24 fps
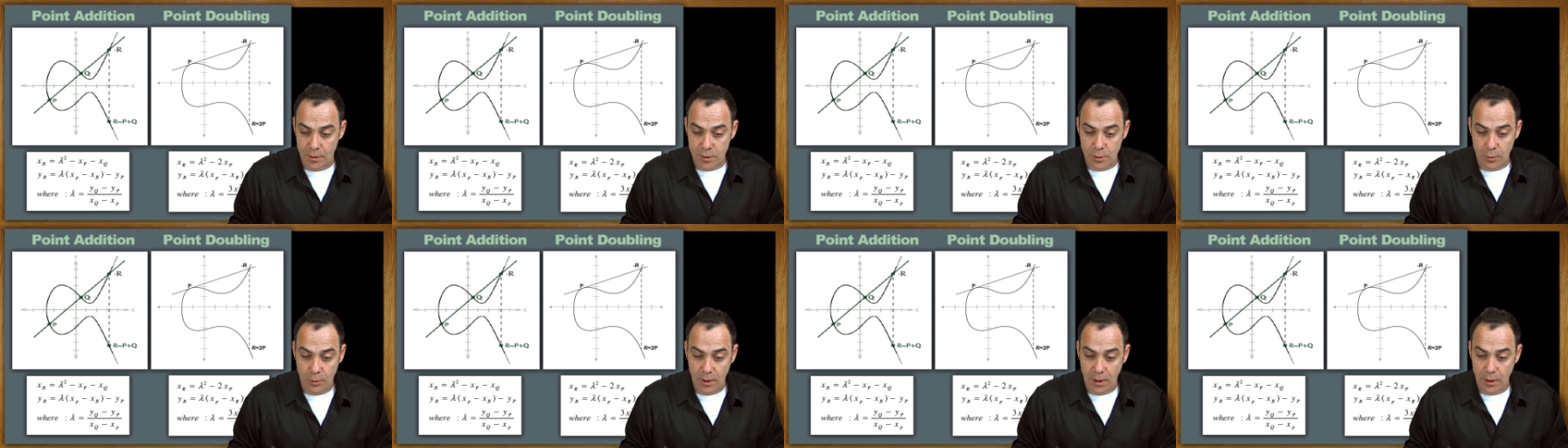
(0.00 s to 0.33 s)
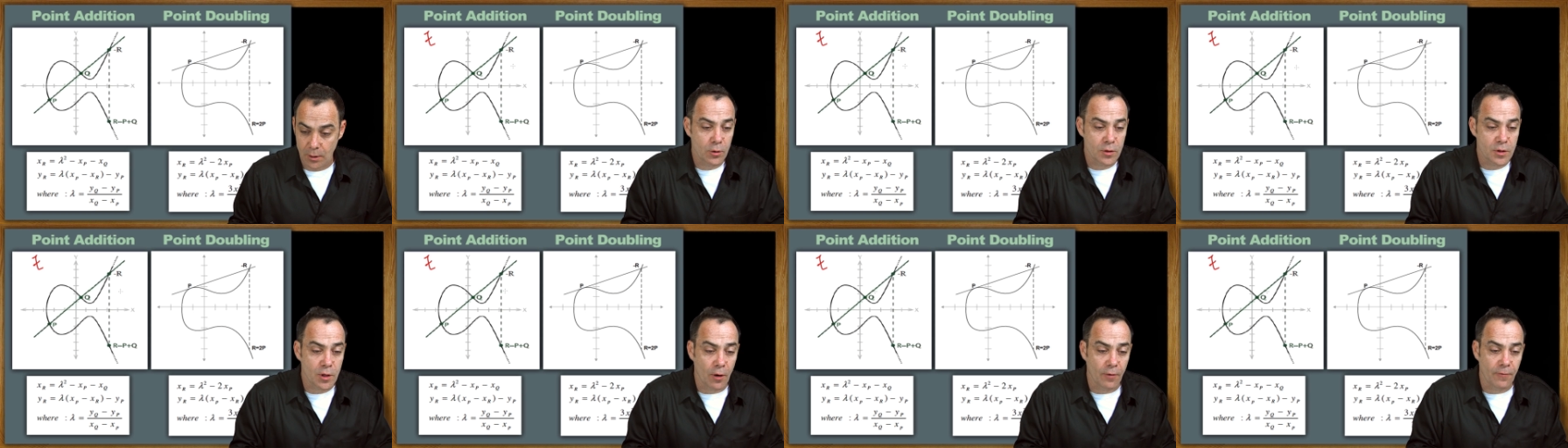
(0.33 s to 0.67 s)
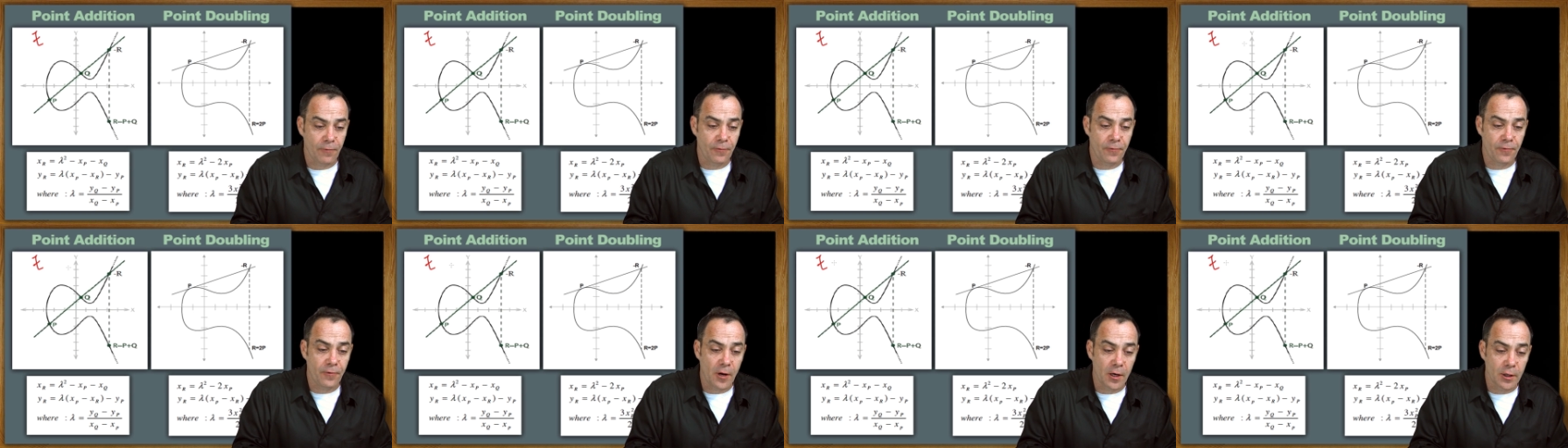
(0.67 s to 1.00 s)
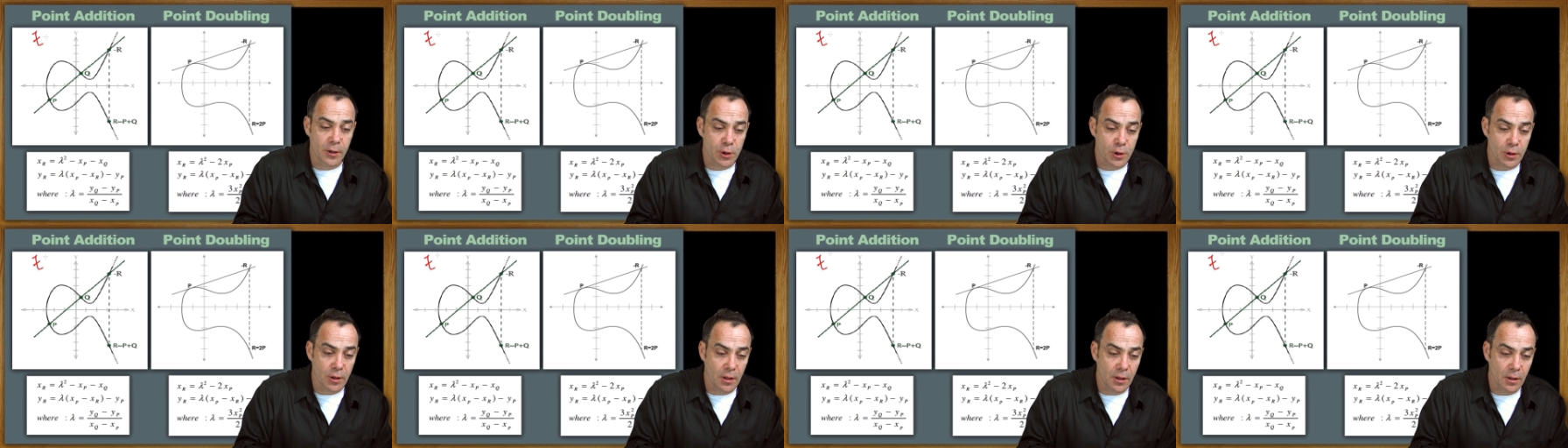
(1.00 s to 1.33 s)
So here's our
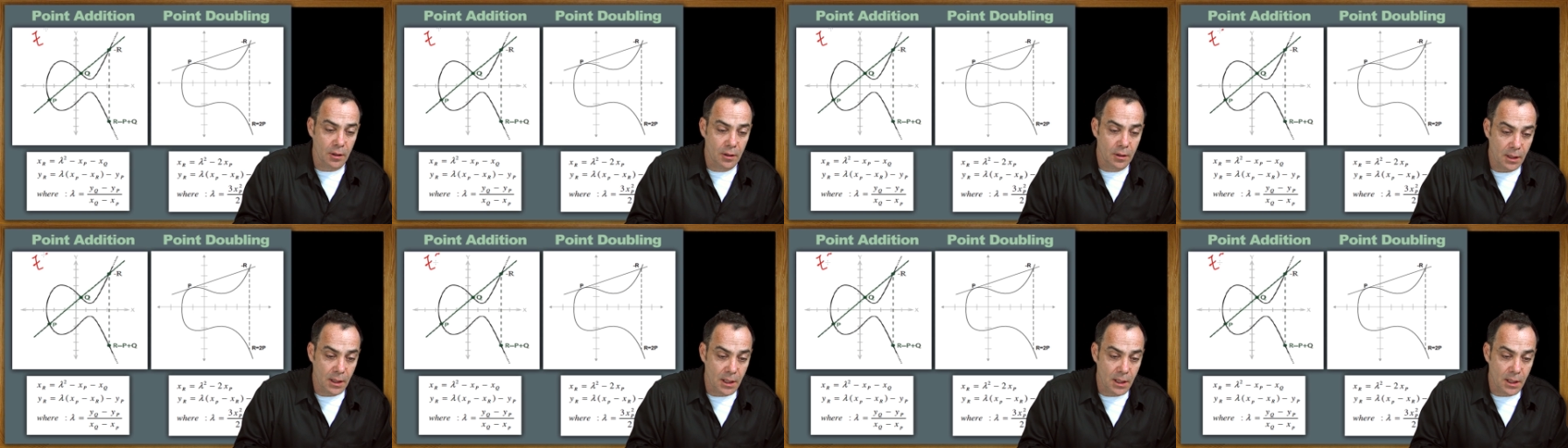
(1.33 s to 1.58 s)
function,